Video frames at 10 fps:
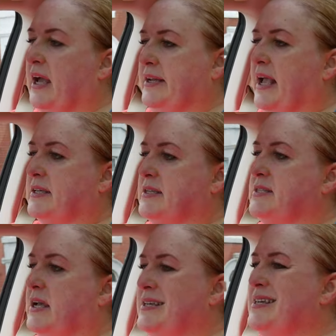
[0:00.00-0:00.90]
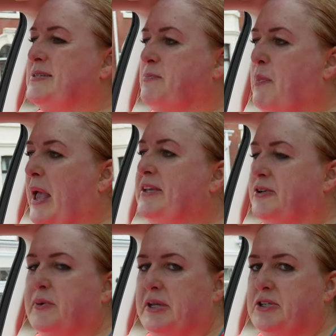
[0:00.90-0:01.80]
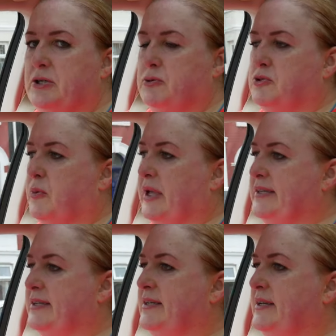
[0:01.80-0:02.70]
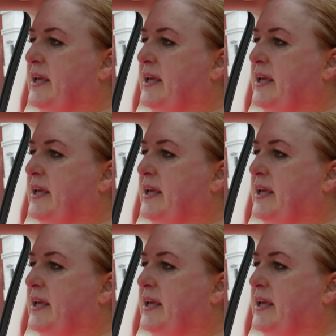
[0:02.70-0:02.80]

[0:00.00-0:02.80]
and exercise is a better way to lose weight